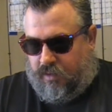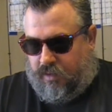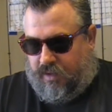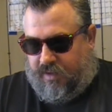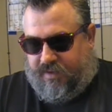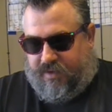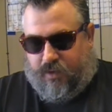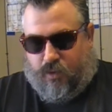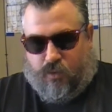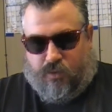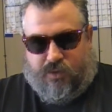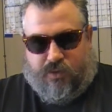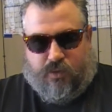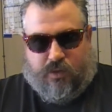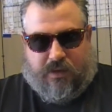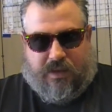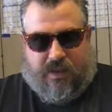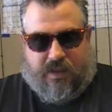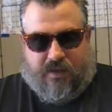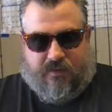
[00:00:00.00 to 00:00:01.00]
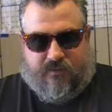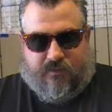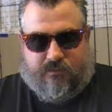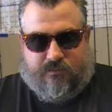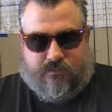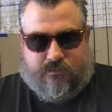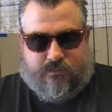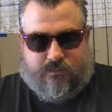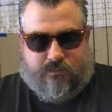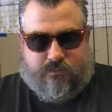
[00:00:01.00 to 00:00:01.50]
I don't do a lot of
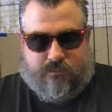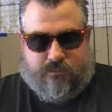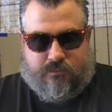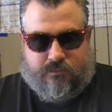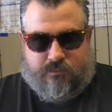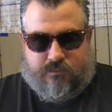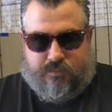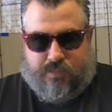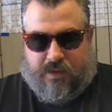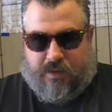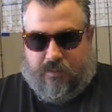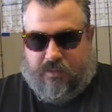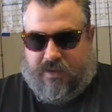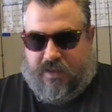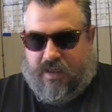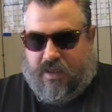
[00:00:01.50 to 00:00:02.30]
them. Probably